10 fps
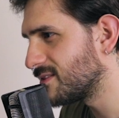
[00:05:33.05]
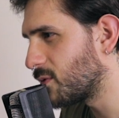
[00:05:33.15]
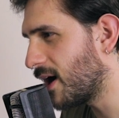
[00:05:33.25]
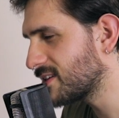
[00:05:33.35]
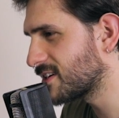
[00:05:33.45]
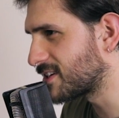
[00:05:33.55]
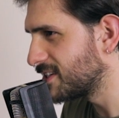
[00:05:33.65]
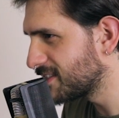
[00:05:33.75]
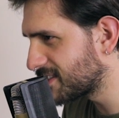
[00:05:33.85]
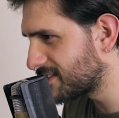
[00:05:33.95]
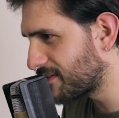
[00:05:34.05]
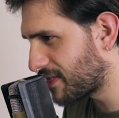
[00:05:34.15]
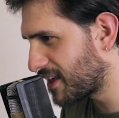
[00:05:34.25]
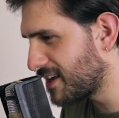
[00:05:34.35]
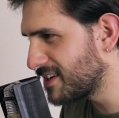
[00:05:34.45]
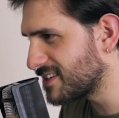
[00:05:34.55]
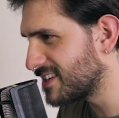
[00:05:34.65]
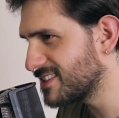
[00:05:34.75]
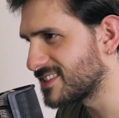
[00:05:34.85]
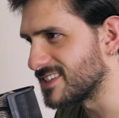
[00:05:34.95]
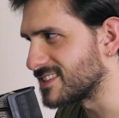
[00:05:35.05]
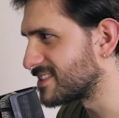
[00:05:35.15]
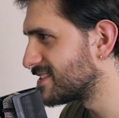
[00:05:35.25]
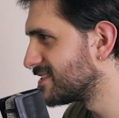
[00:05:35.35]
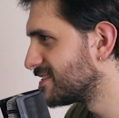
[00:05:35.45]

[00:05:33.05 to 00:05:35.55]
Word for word: what cursed thing is this?